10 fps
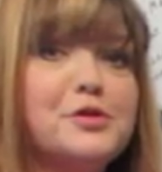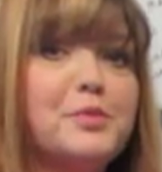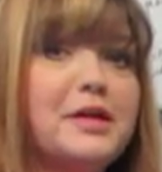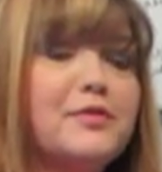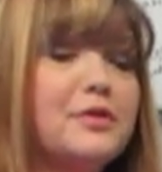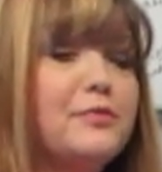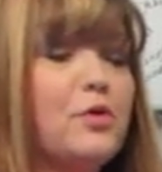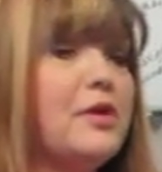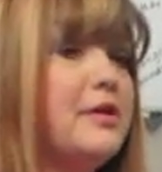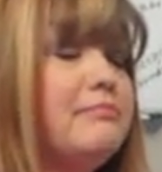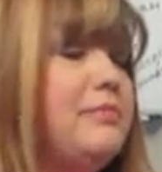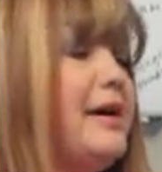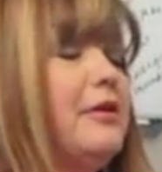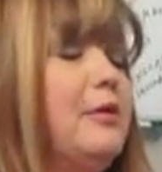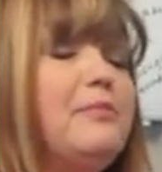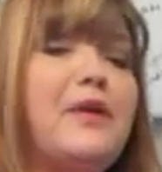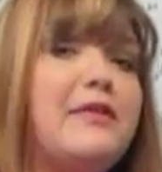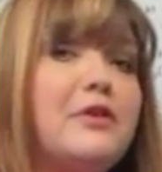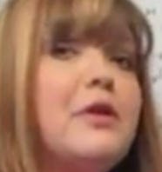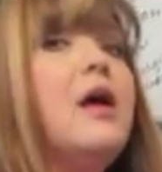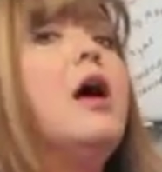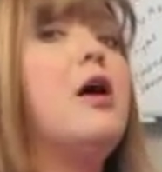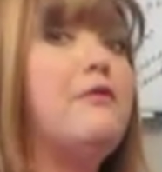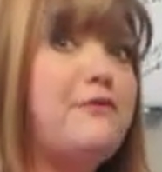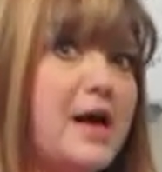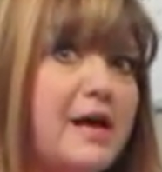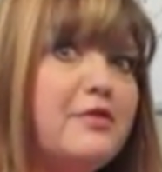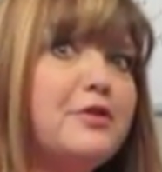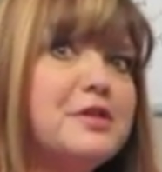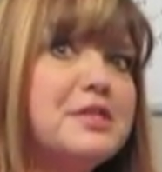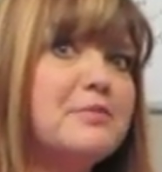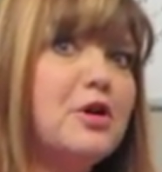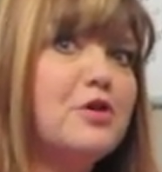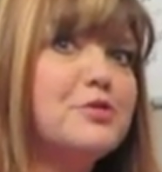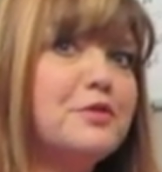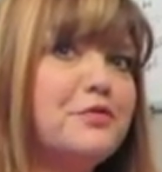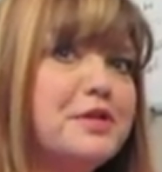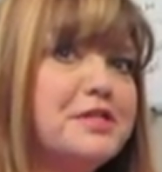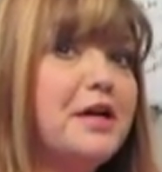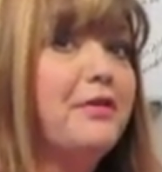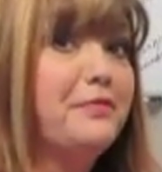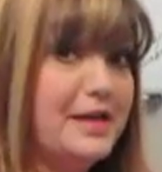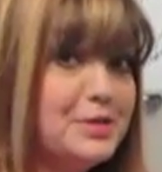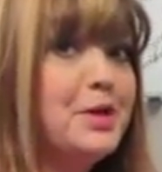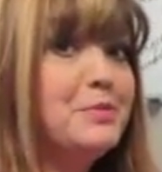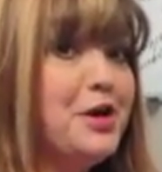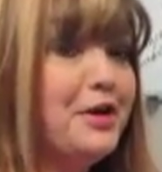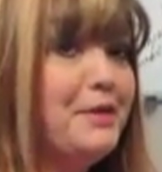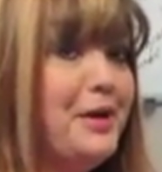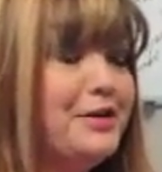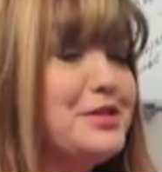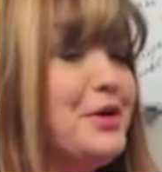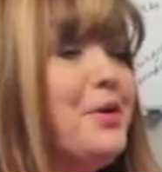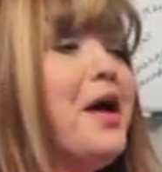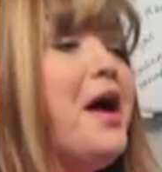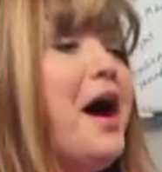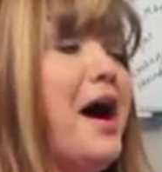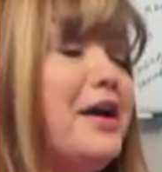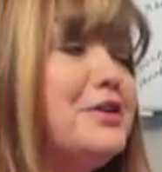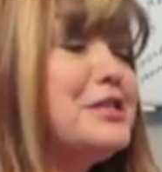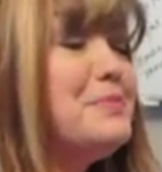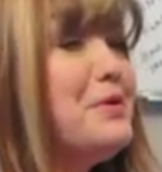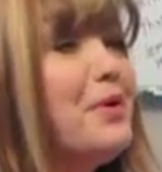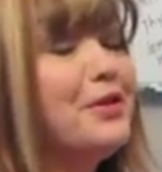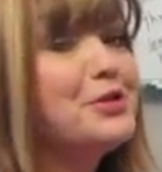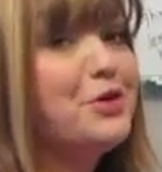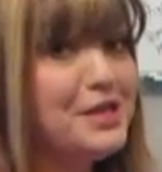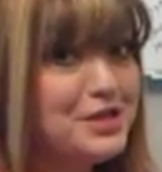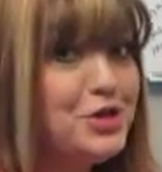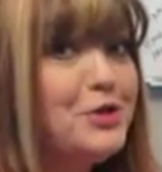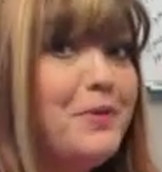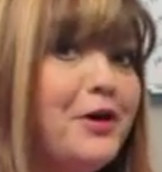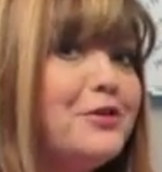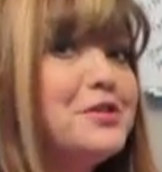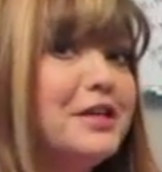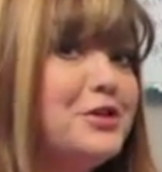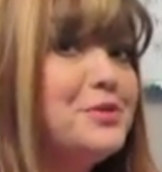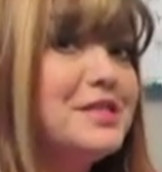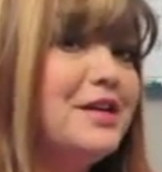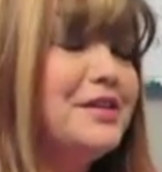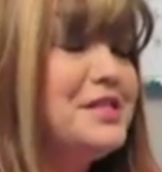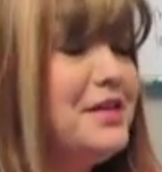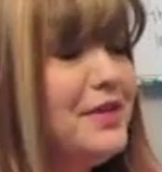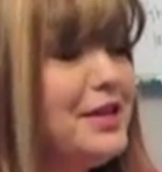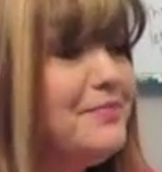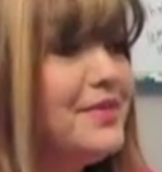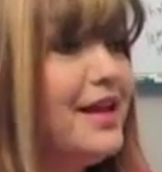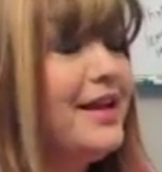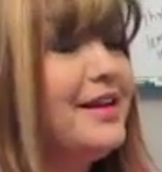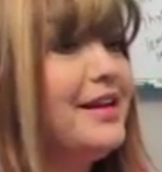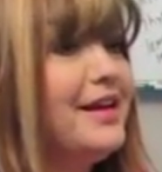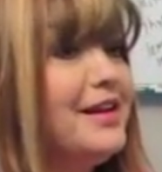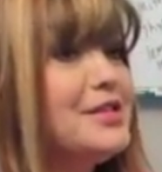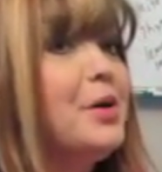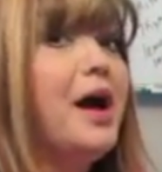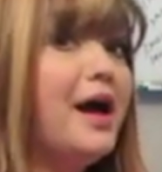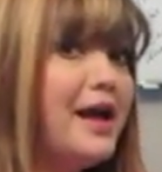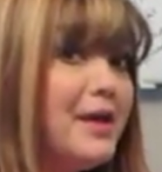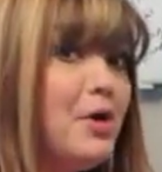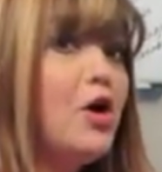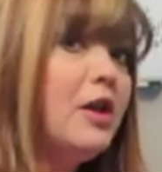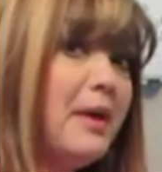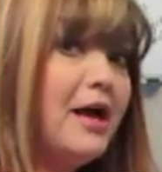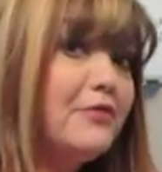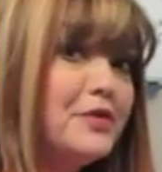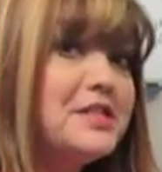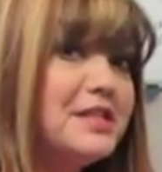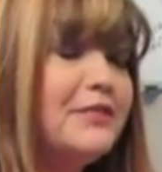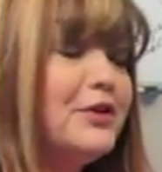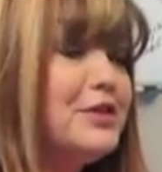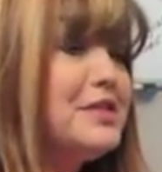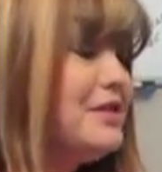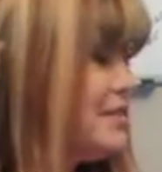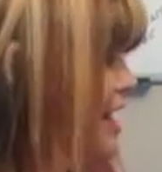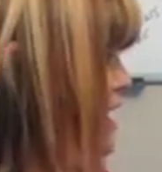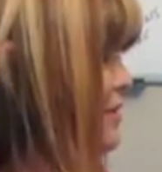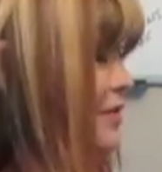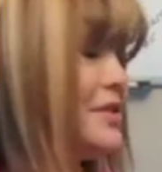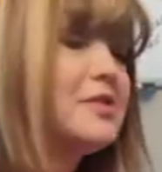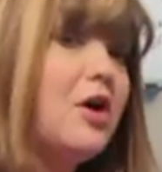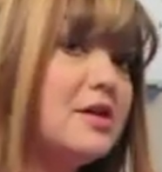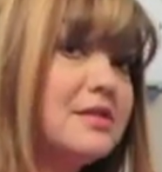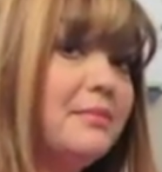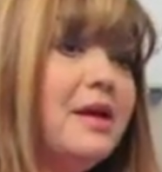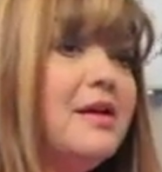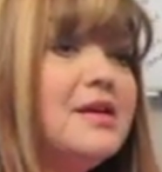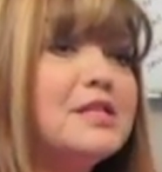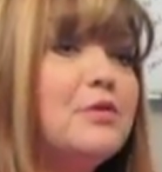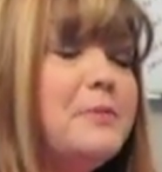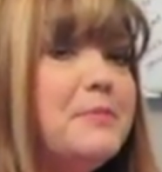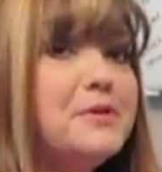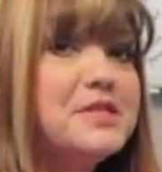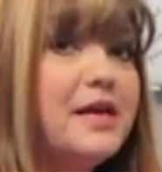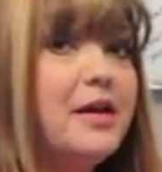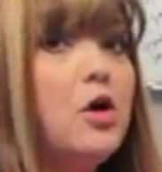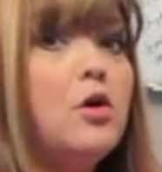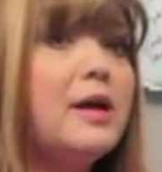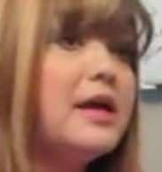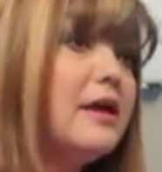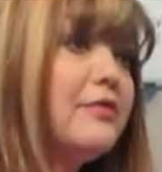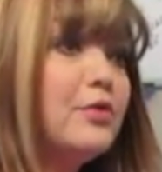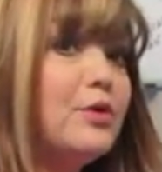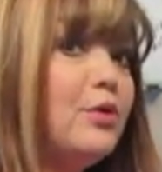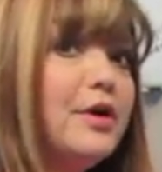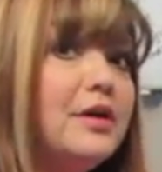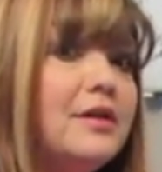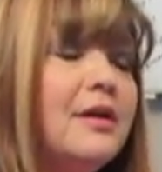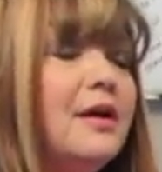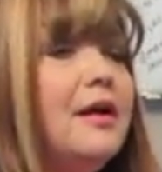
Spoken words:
or whatever, or 400, I don't know, $500 and some worth of free stuff. That's what I'm talking about. So I used to be one of those crazy couponers like you see on TV, and so I am all about free stuff and good deals, and I think this is awesome. So when people say, oh, I can't afford oil,